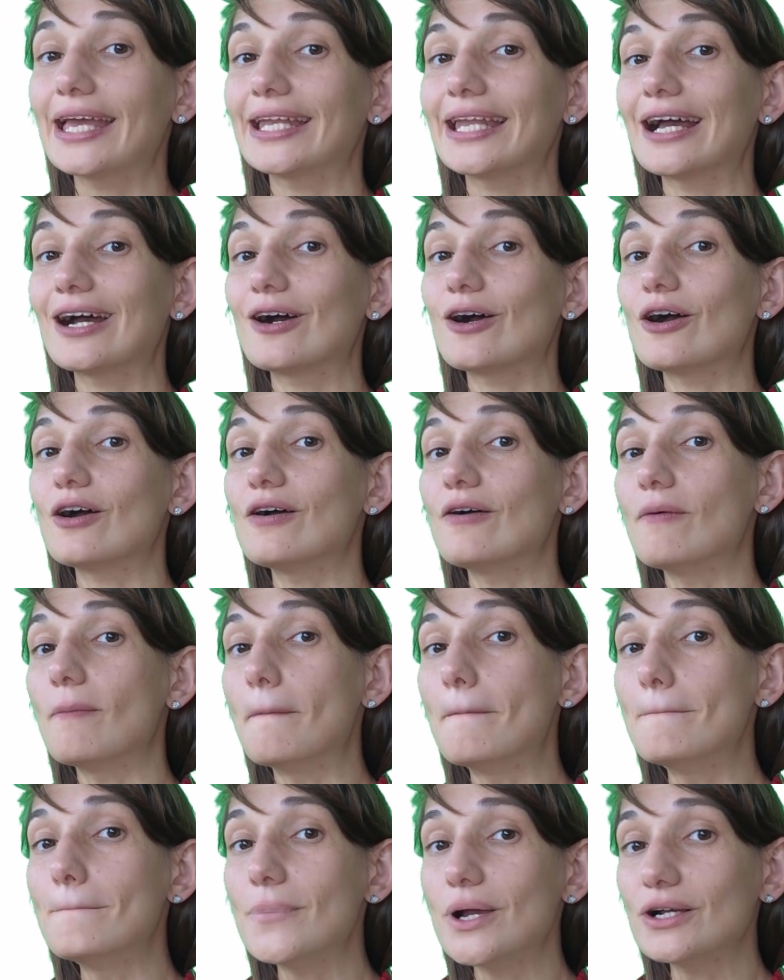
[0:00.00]
Now,
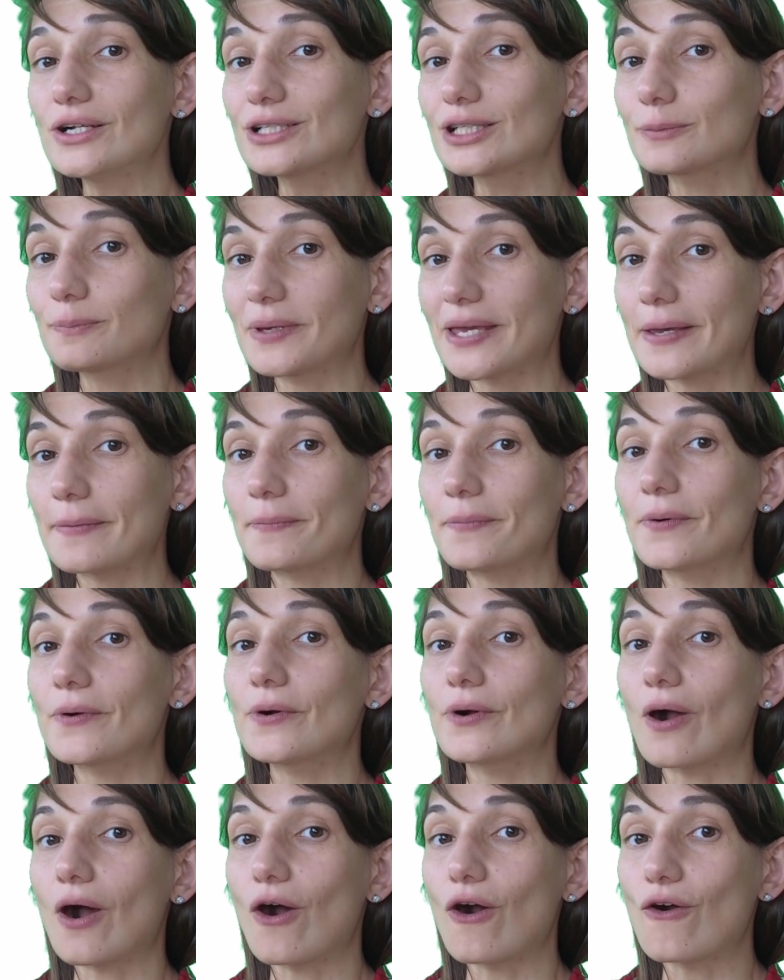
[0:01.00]
most
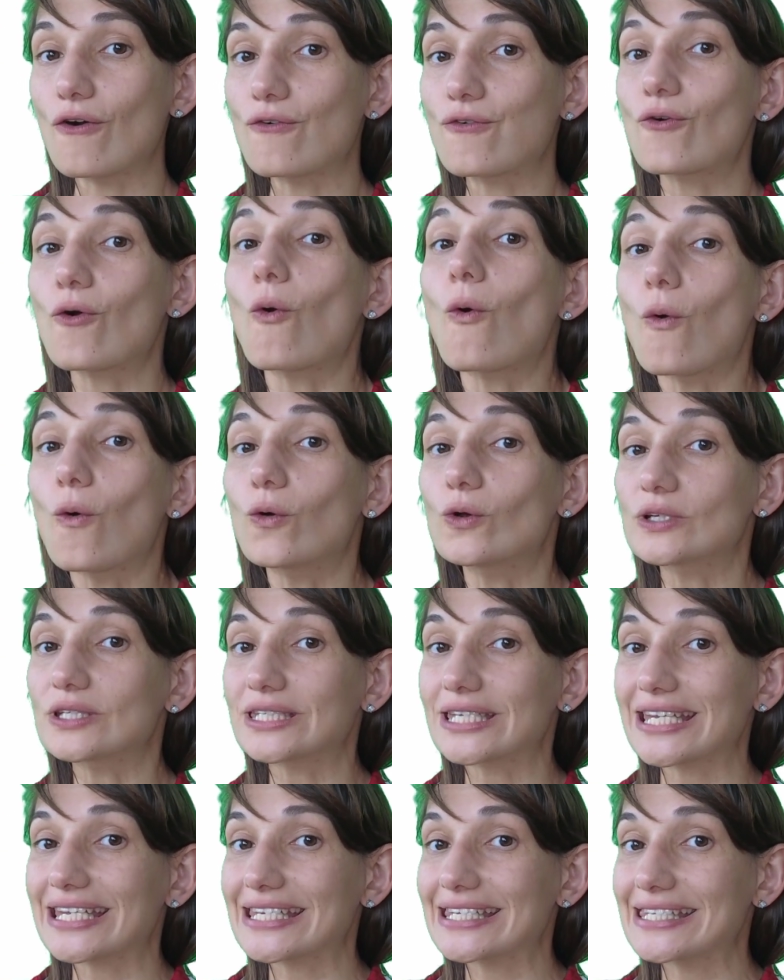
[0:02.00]
people, of
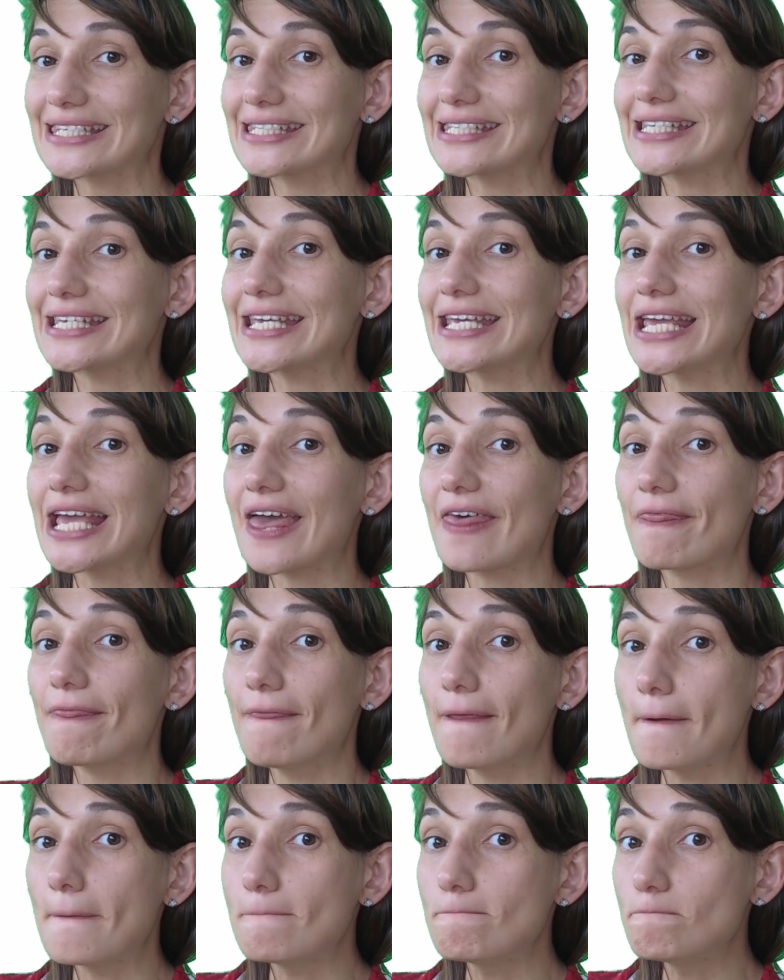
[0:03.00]
course, see
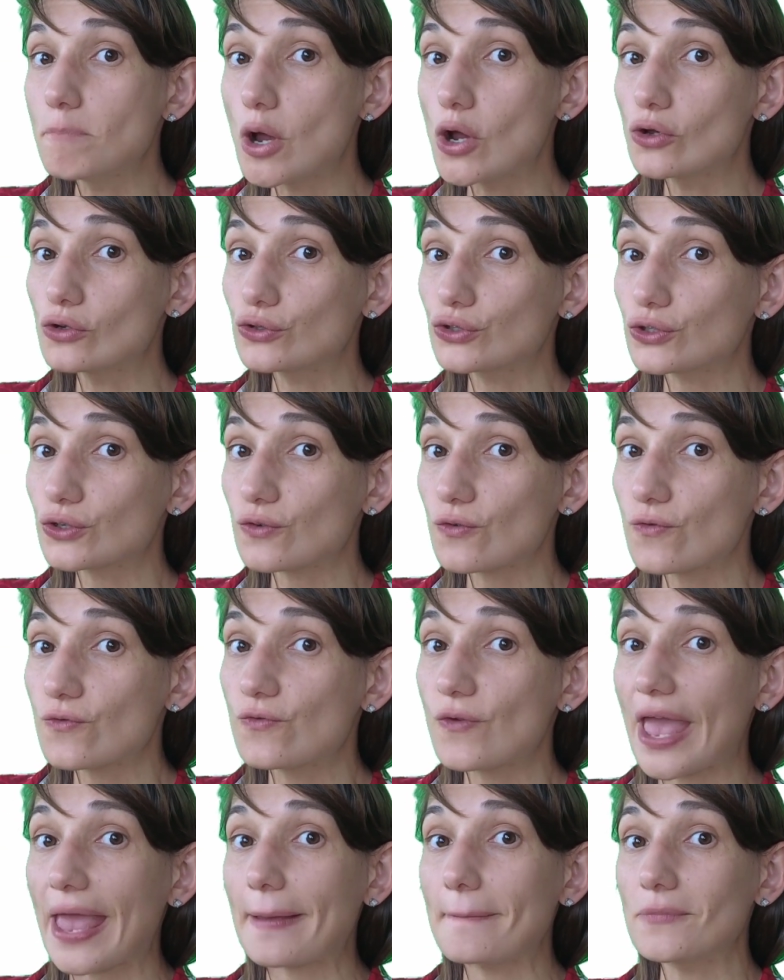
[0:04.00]
the most
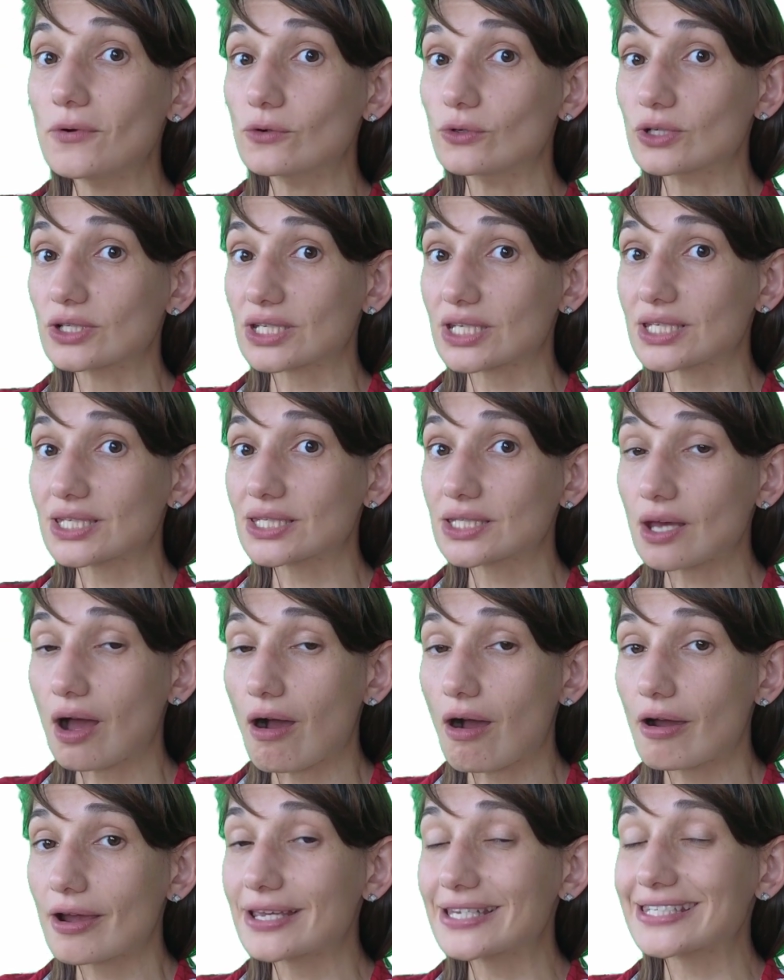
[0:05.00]
famous
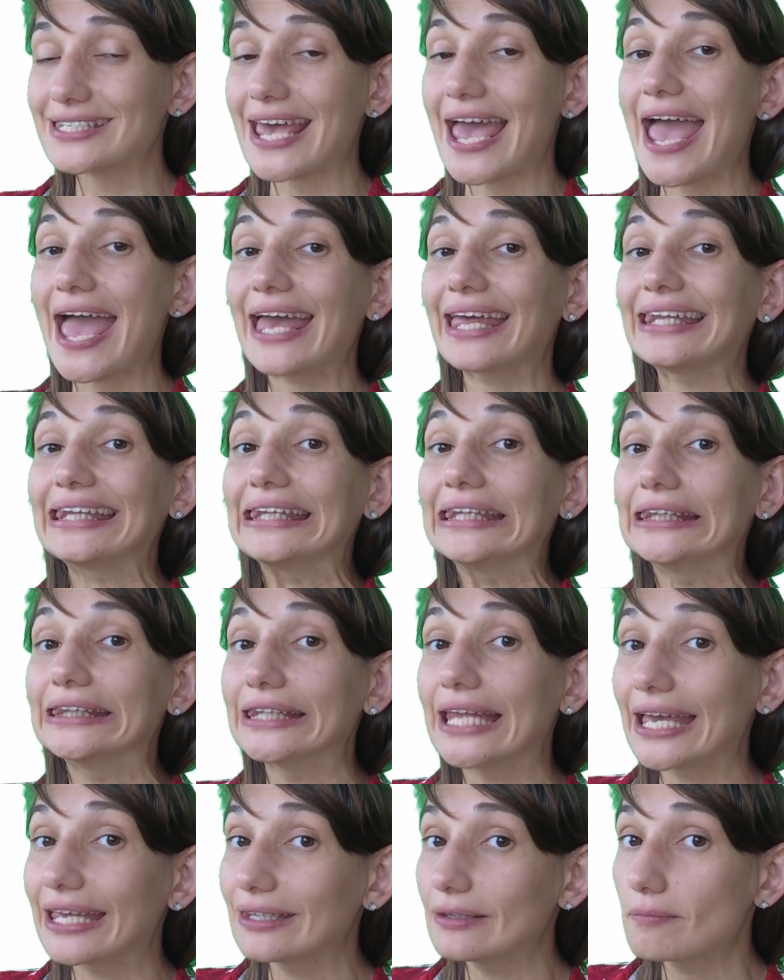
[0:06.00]
sites and
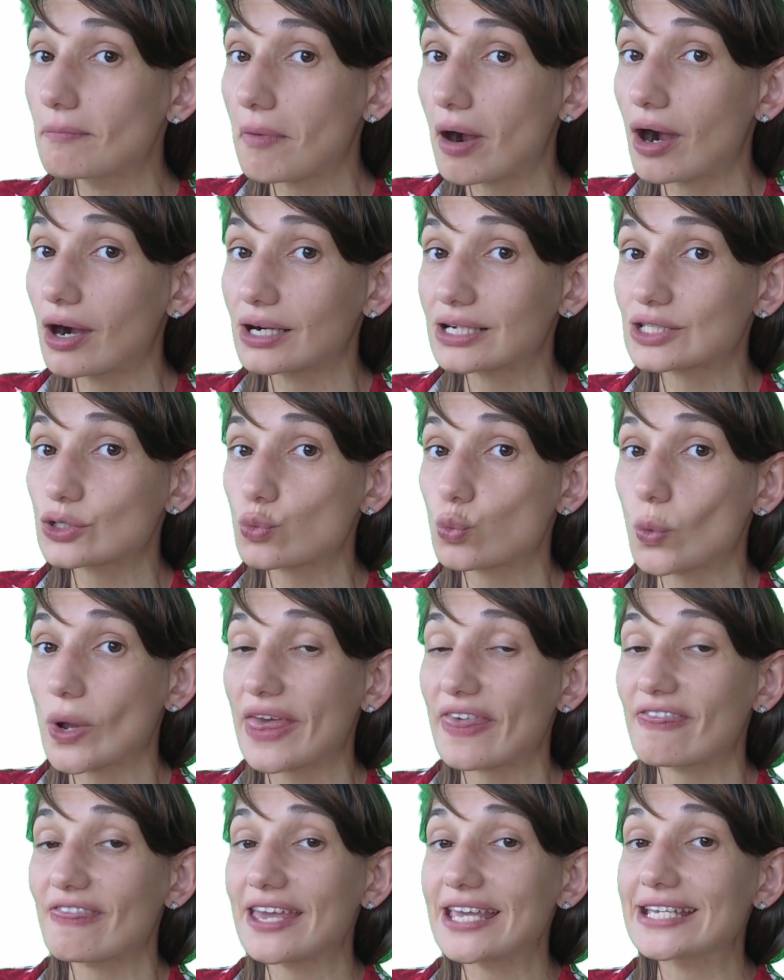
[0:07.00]
landmarks
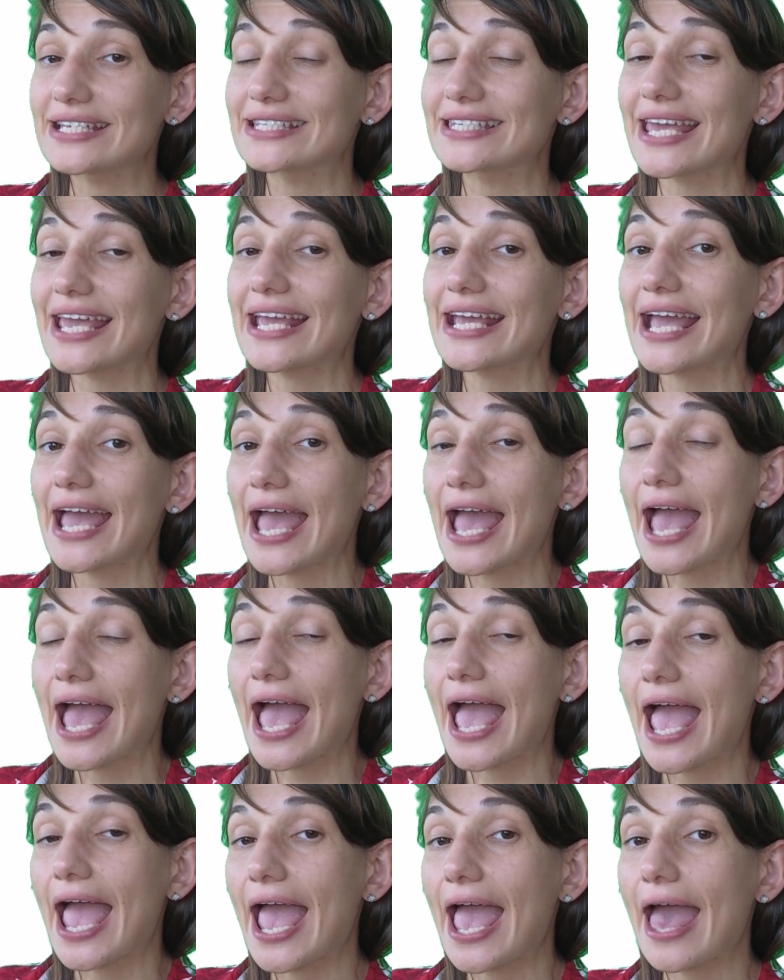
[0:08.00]
when they take
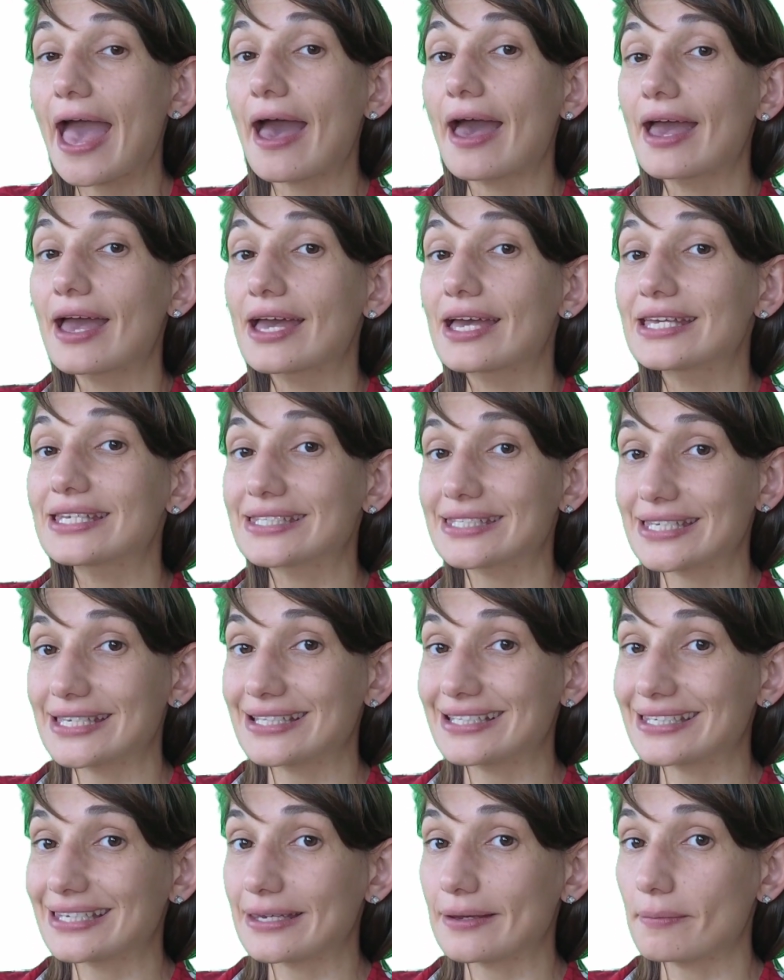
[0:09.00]
a
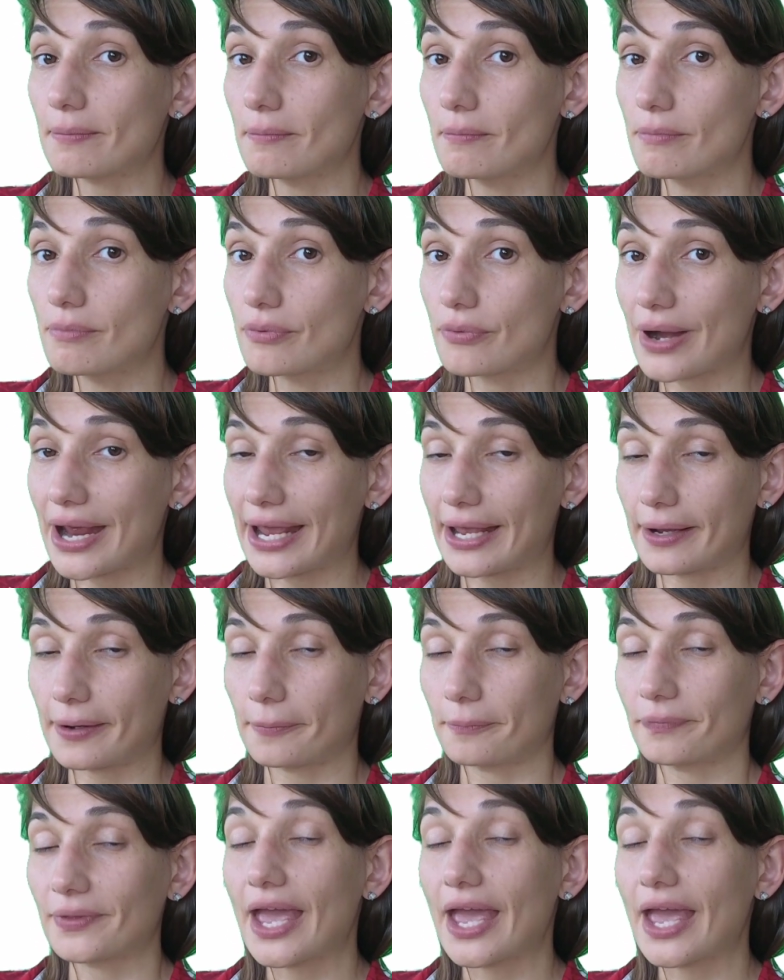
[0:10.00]
city break.